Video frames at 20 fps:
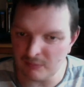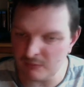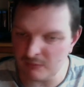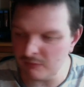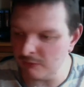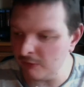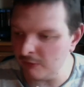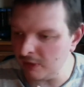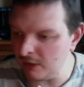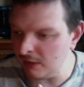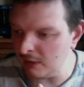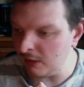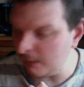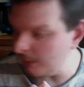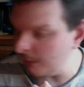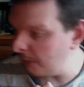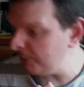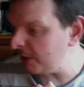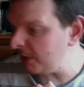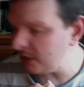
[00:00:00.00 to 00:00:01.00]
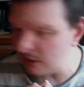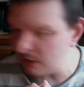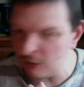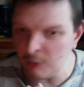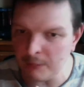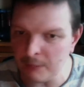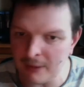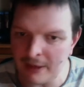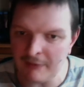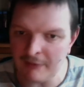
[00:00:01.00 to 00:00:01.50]
really. I've had a
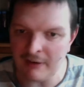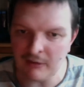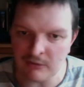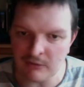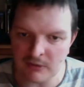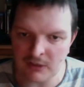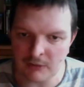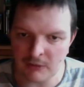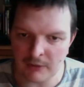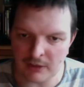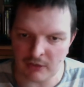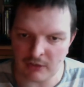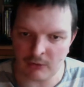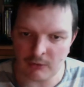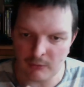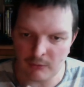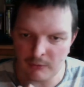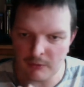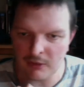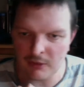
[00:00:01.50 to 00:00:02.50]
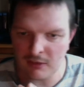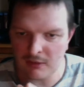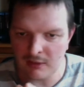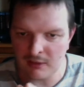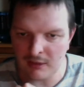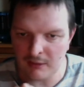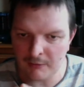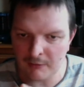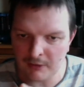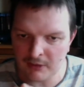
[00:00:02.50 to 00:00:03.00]
little play around with the
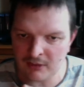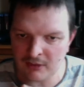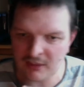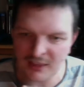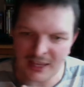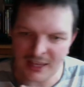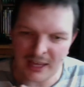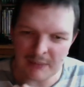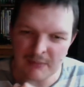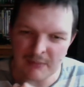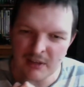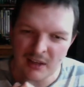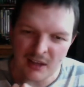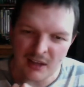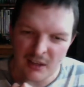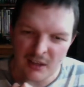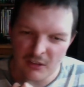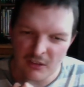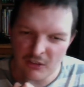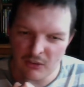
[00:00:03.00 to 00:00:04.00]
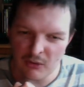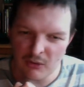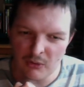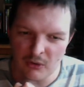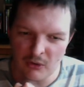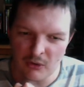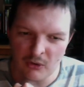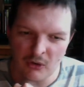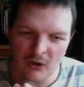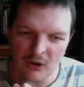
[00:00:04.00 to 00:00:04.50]
wrestling game, still
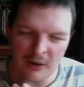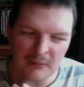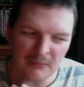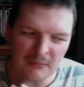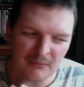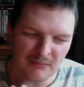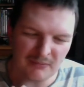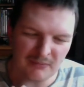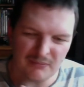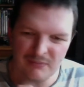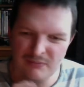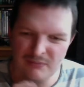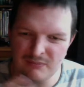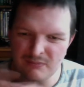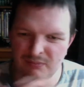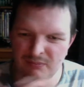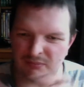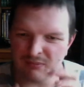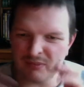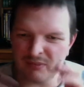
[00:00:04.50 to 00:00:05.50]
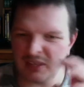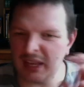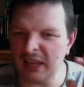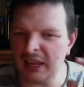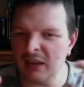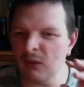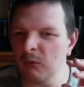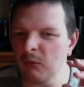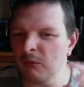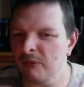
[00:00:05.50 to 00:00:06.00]
not quite
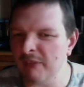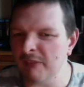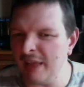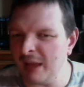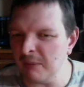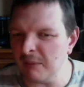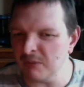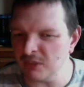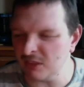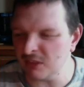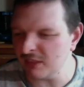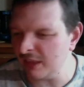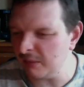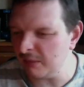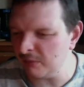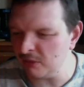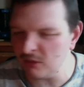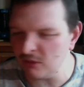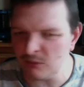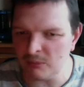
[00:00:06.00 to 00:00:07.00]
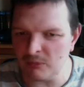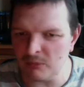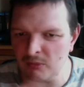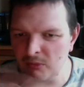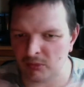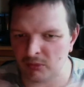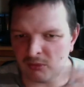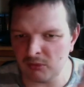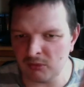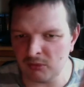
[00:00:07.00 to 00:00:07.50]
getting on with that, shall I say. I'm still
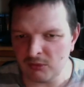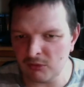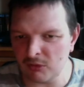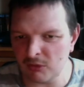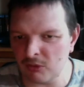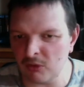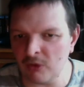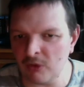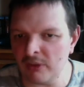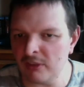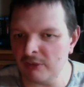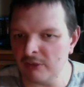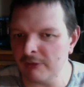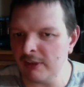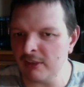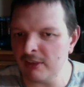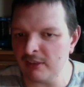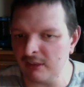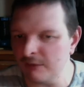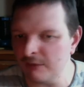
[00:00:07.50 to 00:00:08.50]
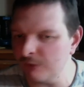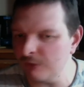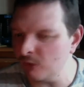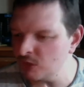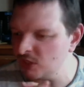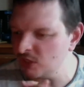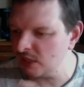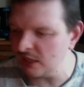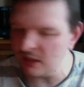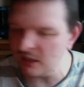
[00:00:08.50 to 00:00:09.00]
just not into wrestling,
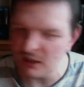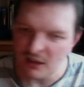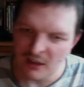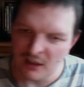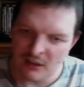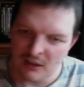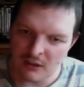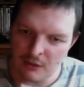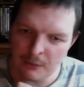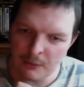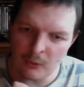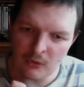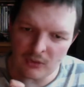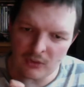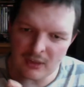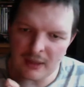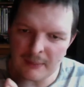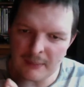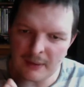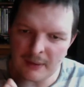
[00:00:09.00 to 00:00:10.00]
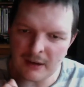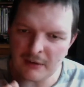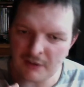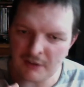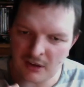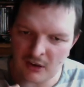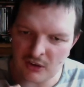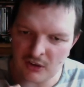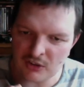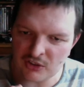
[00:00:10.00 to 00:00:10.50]
unfortunately. The sports game, however,
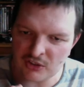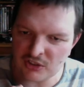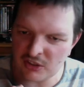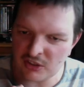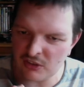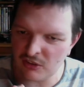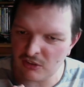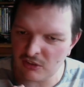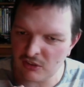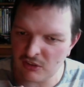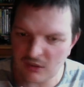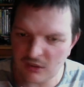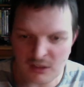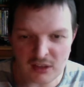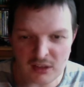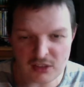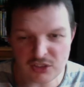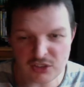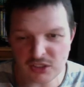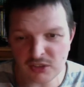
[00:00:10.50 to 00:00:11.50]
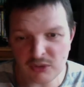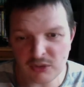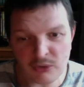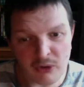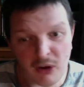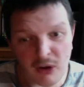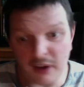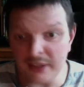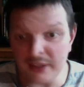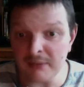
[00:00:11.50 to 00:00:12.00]
cartridge is actually
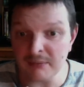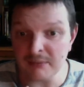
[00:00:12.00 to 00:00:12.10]
alright.